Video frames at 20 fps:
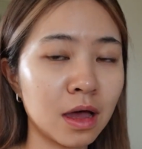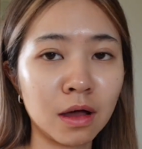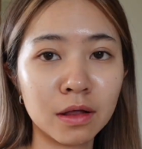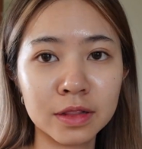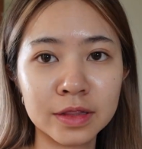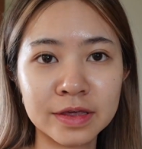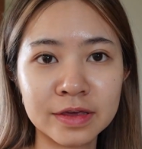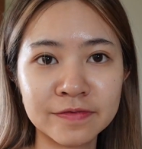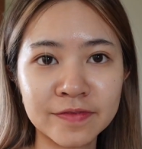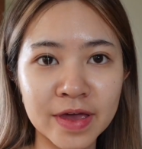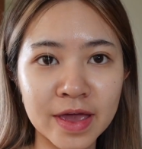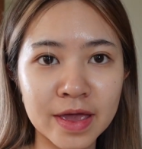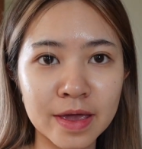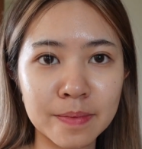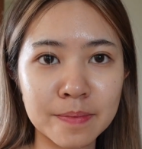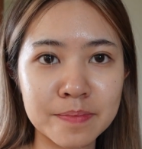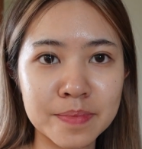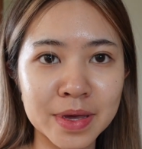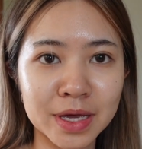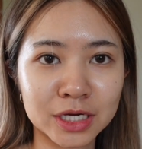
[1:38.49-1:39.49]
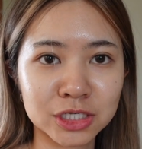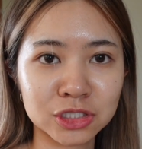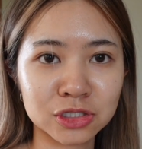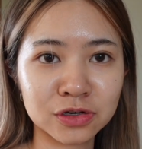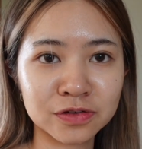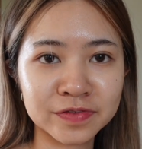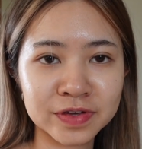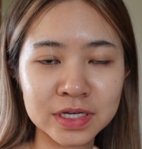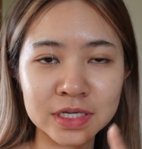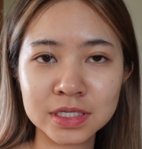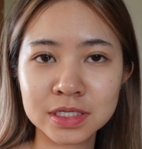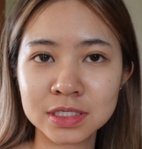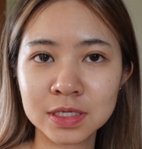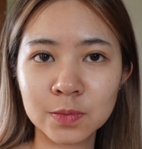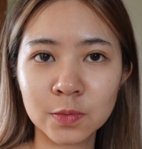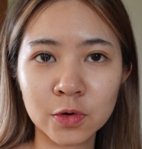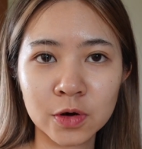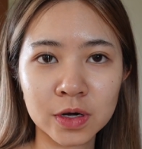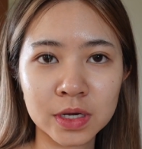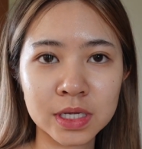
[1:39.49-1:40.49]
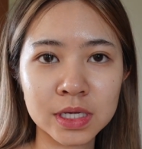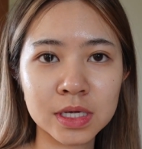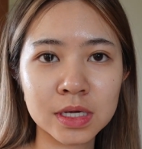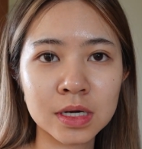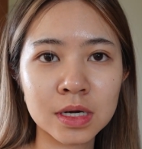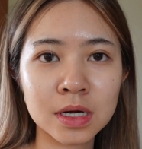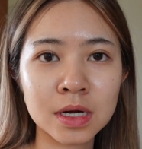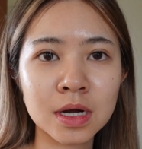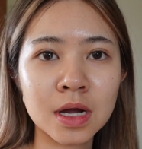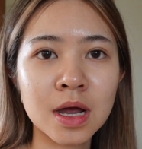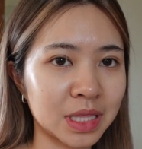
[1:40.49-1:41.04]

I'll leave a picture of it somewhere here.